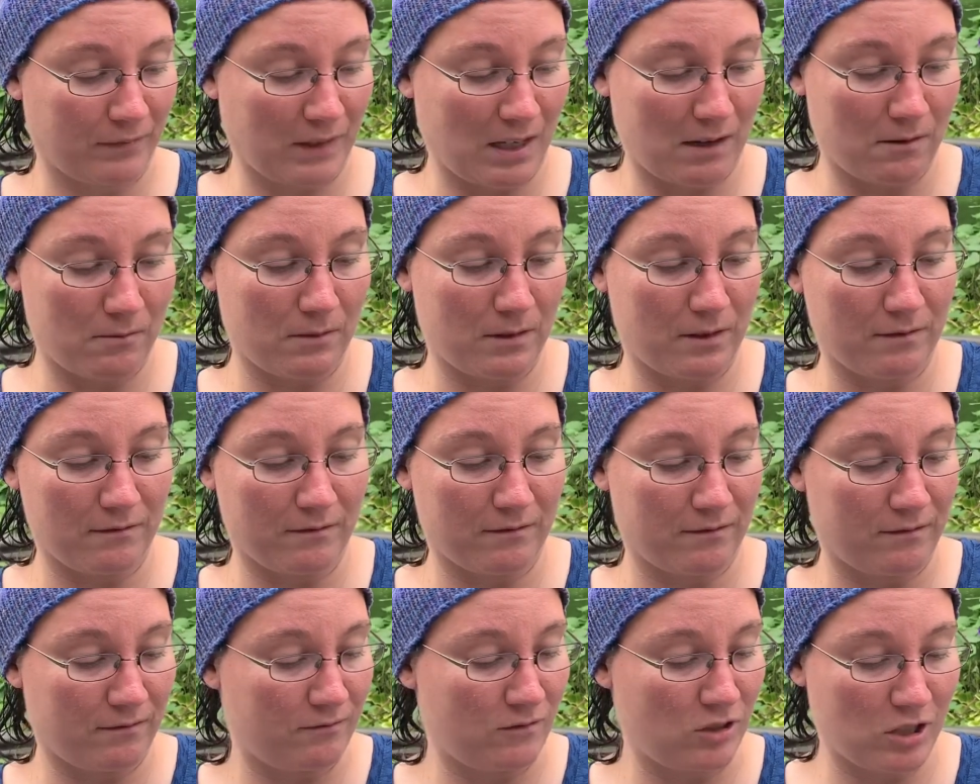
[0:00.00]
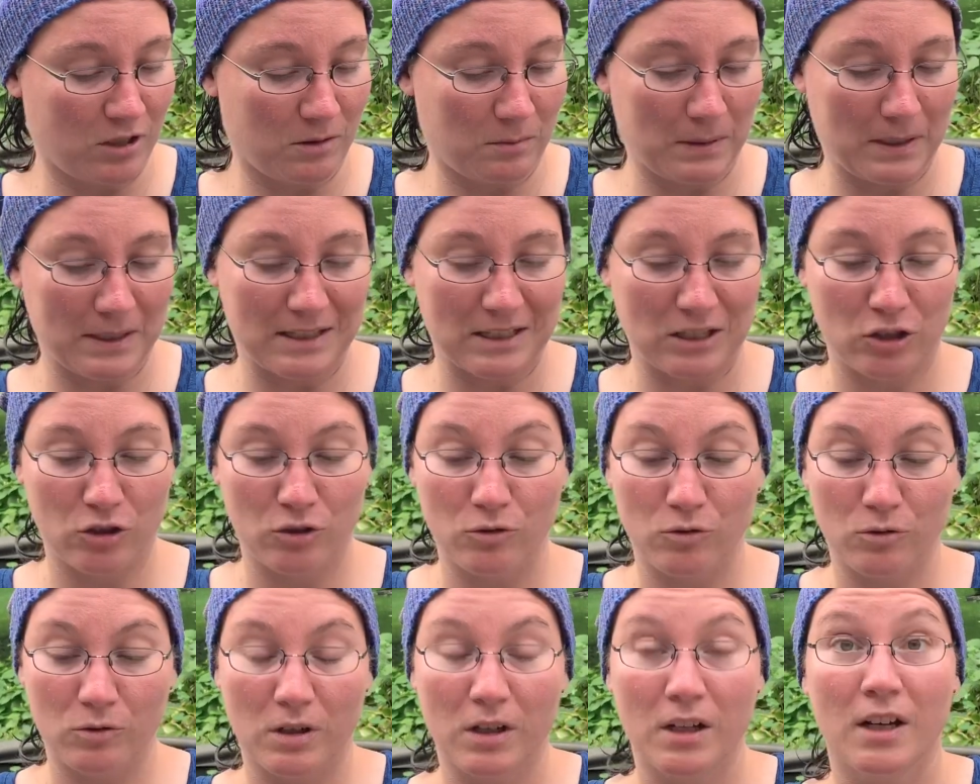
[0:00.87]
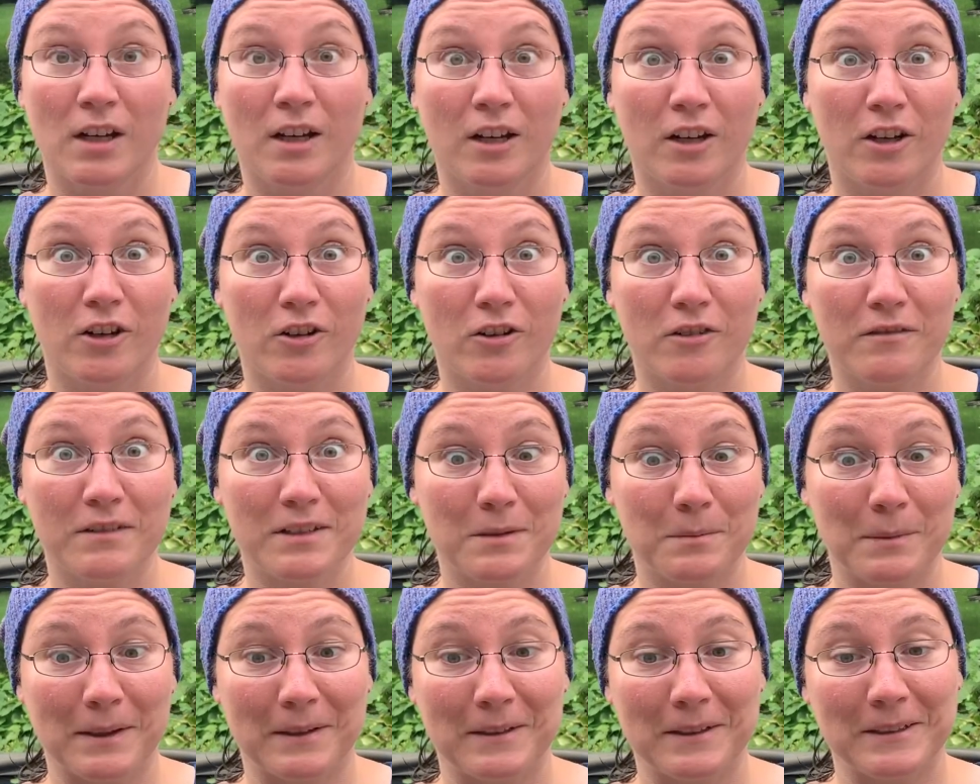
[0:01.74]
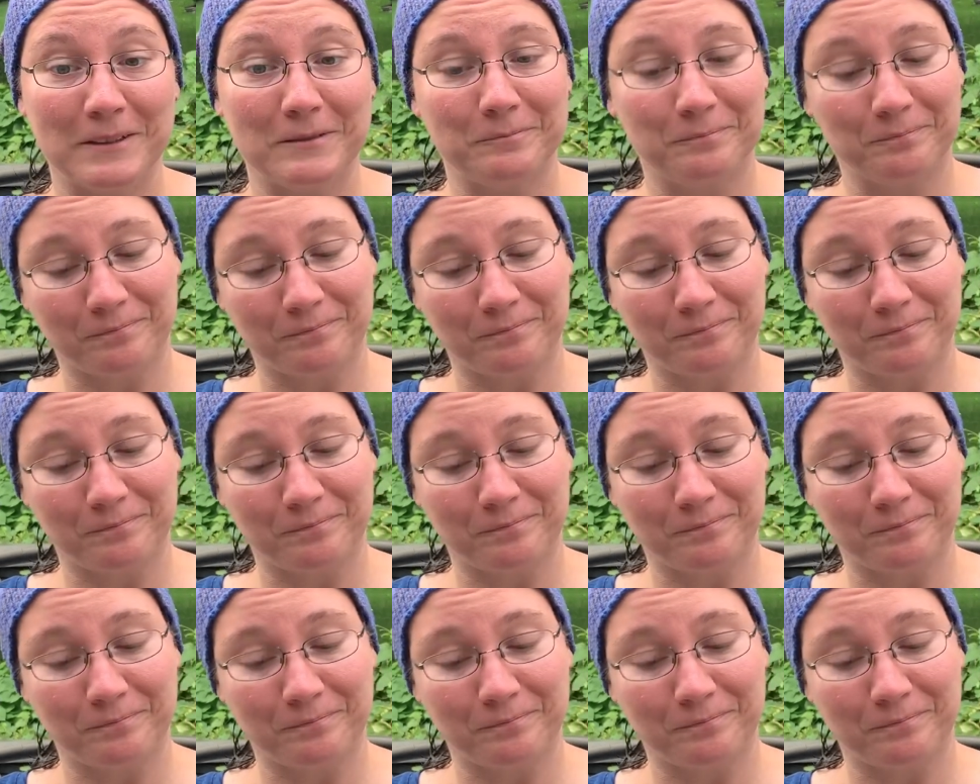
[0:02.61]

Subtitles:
I would have just been too nervous about it.